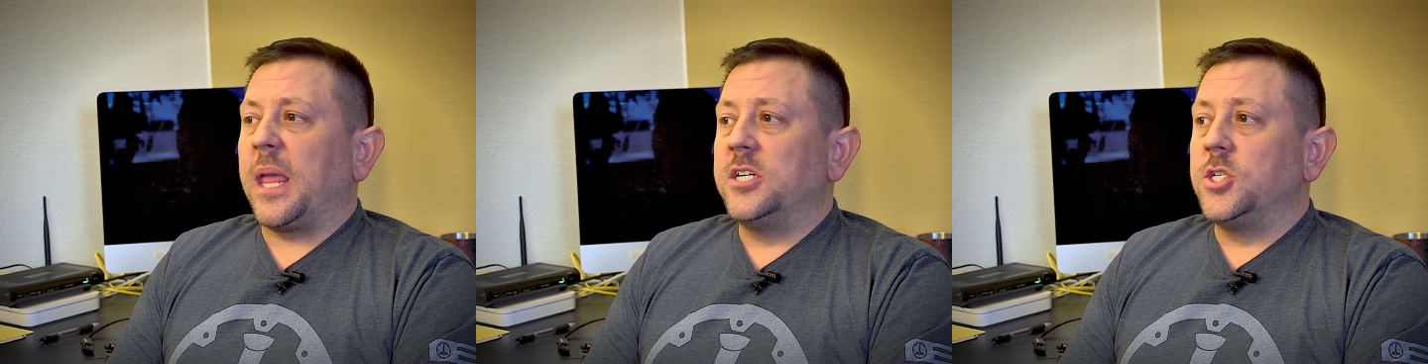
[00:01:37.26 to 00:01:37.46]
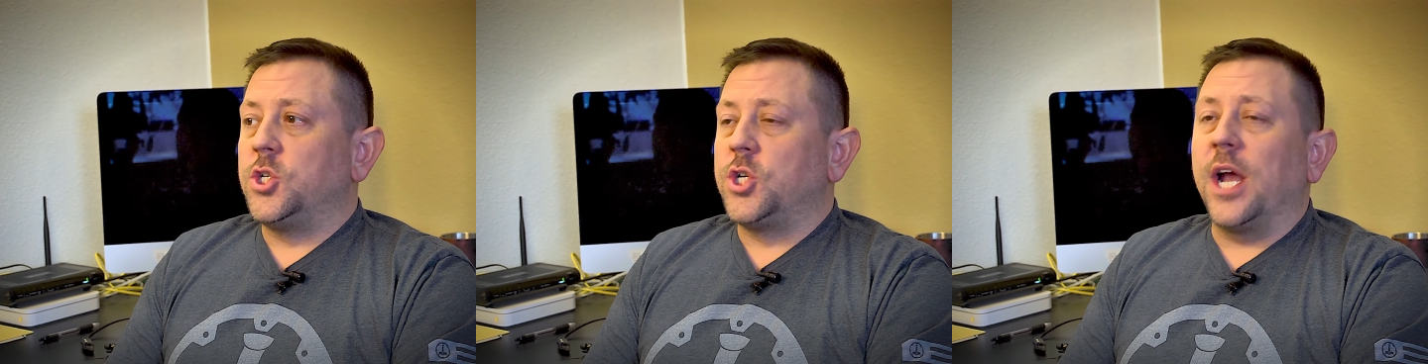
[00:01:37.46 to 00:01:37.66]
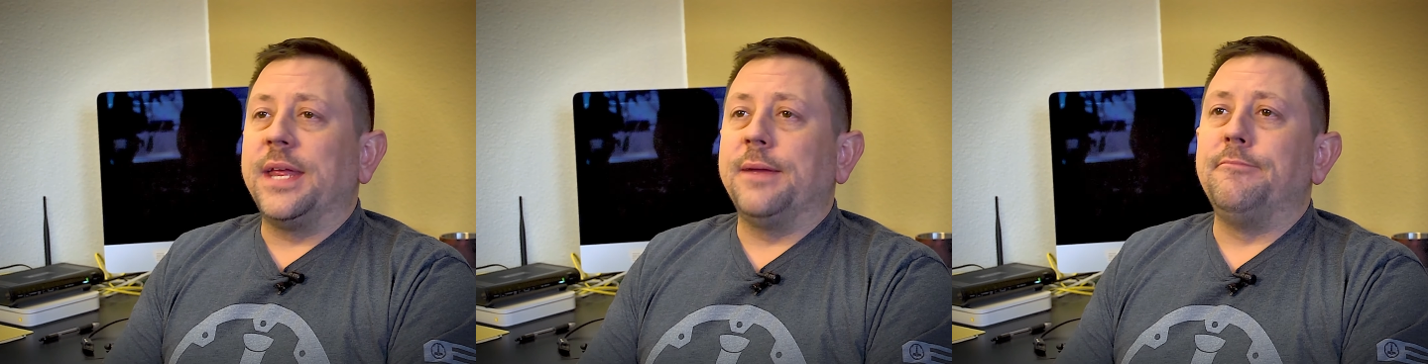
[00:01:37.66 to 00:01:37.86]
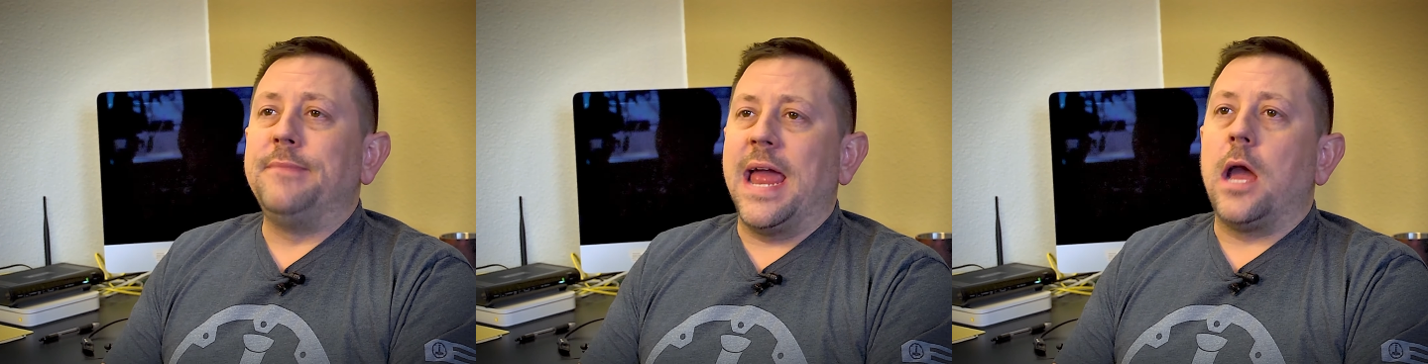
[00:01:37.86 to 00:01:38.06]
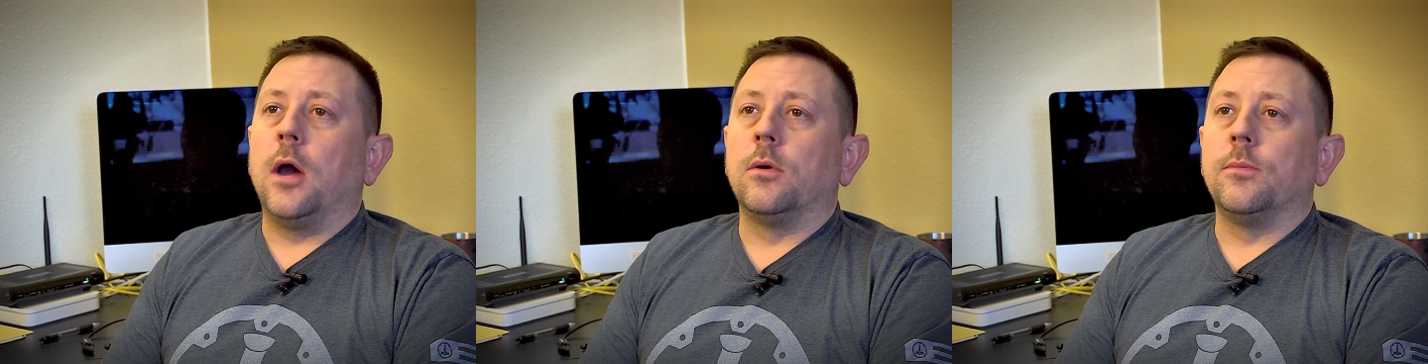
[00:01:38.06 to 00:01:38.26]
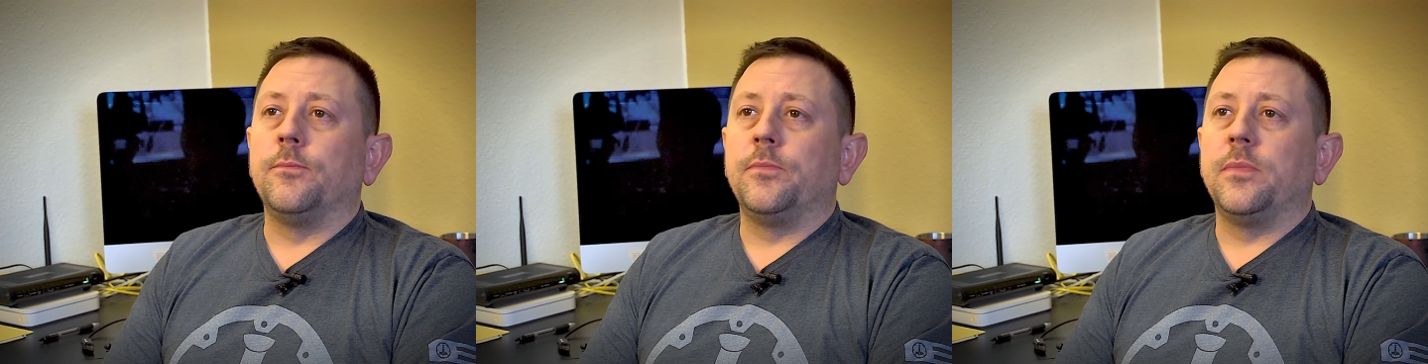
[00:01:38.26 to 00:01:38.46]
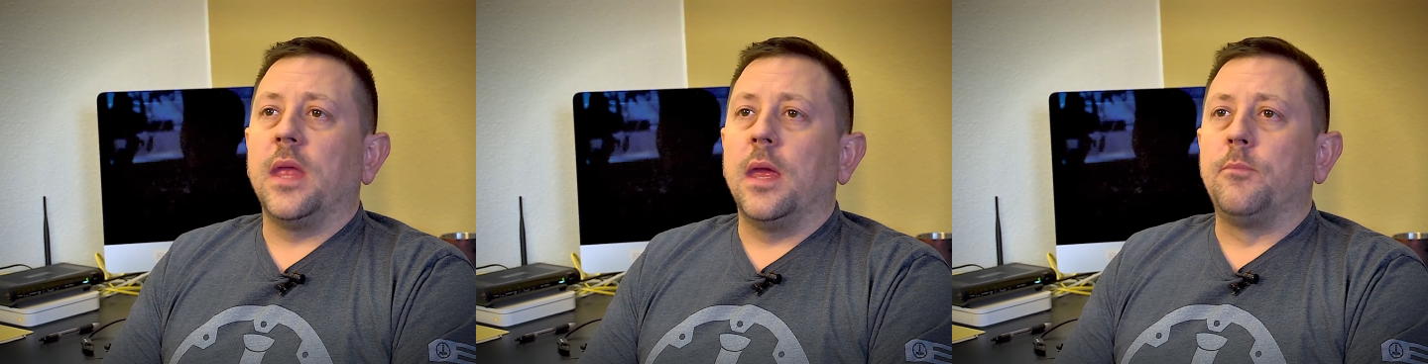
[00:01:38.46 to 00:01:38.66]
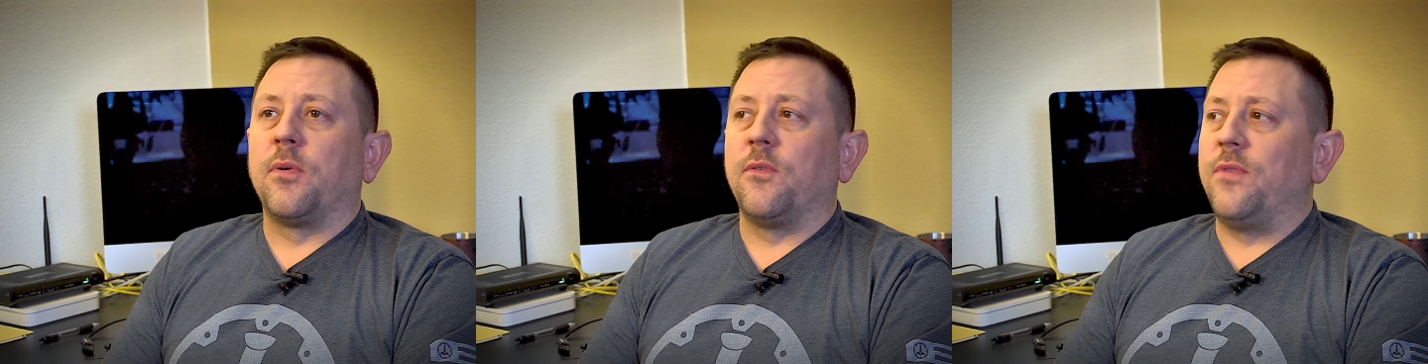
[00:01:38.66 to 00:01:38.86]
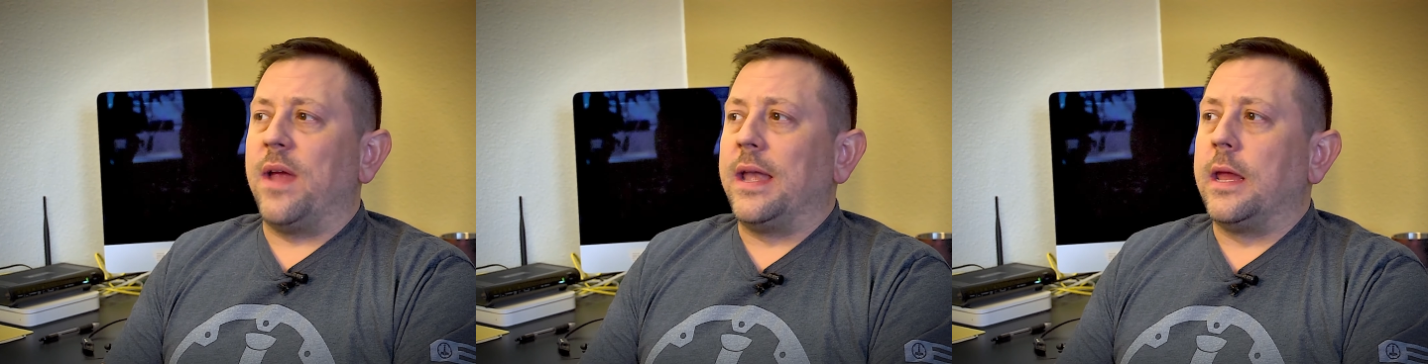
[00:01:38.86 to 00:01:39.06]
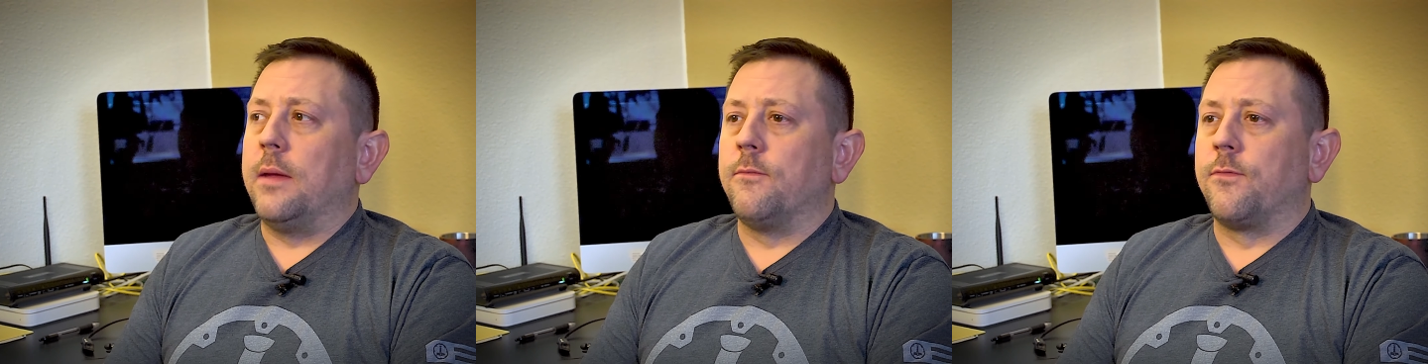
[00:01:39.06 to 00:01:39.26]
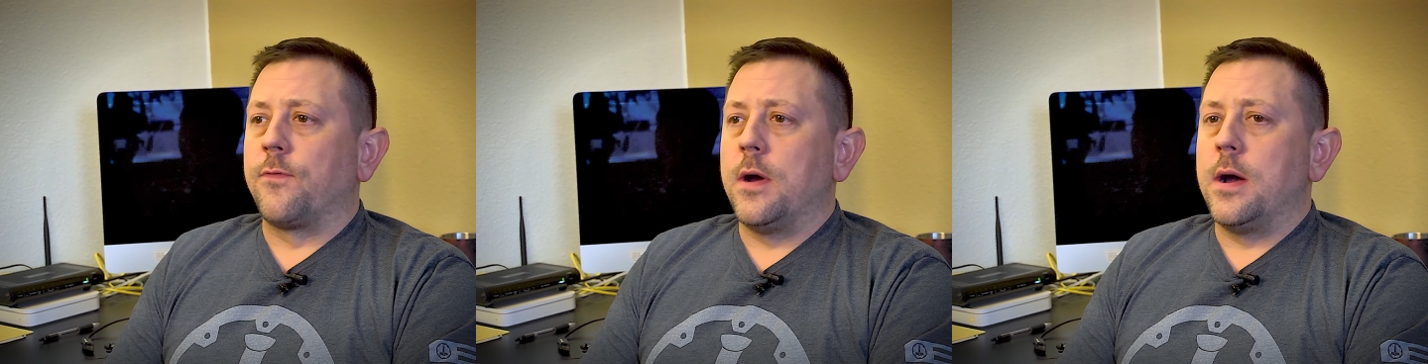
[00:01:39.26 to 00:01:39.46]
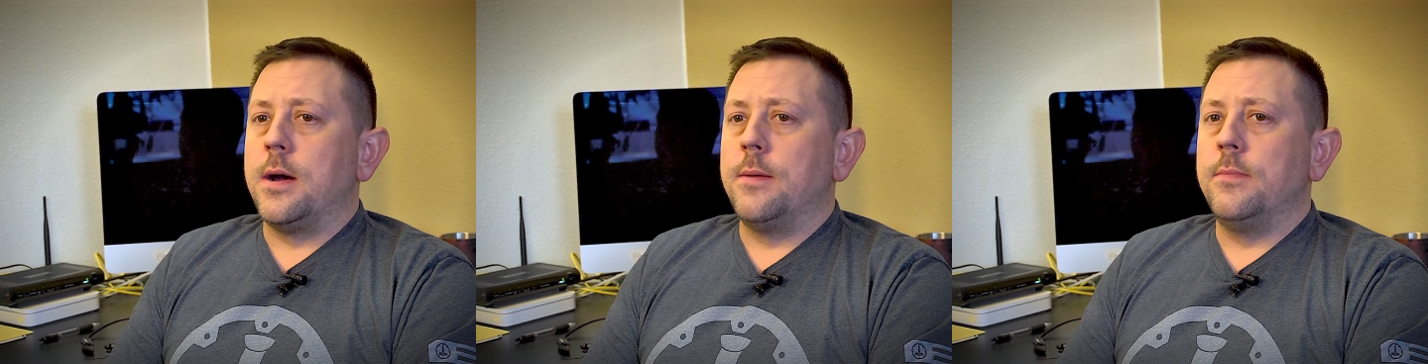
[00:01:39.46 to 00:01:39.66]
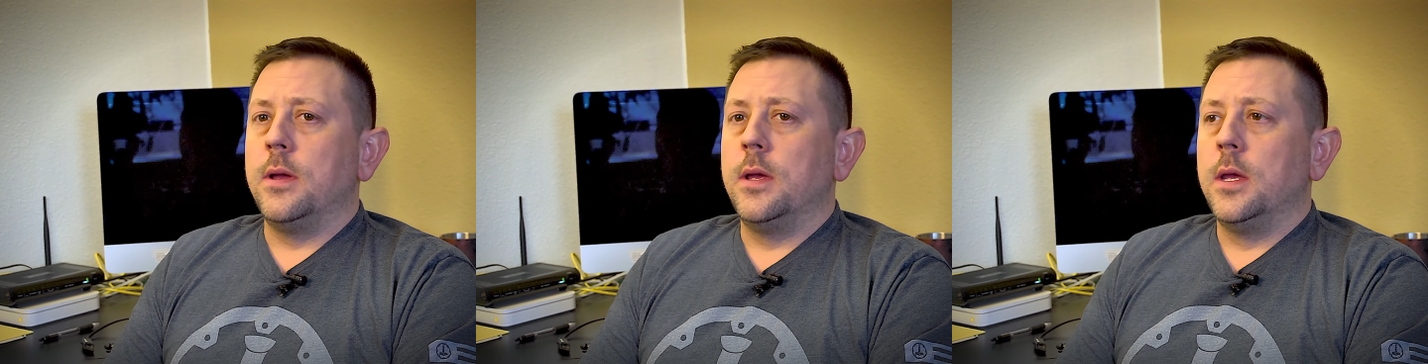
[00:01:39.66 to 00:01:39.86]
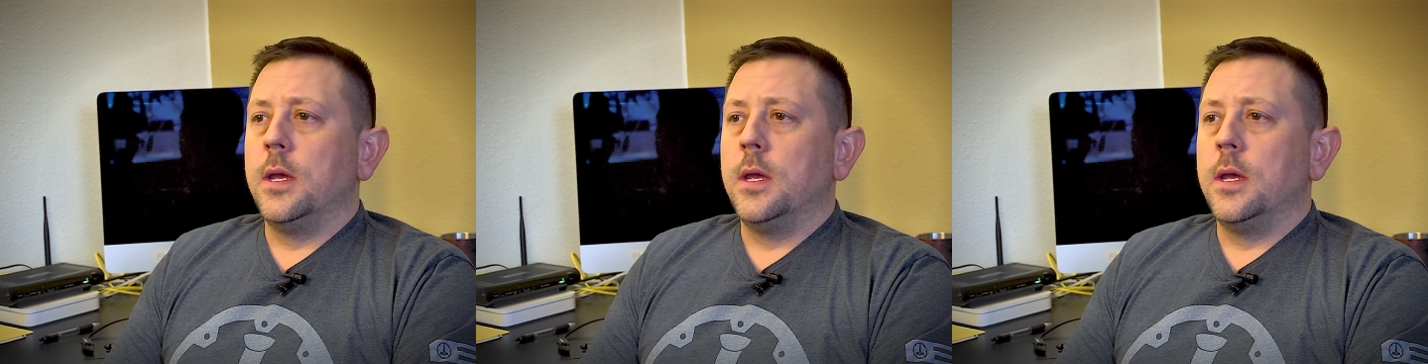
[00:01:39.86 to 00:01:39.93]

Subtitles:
shut him down and prevent him from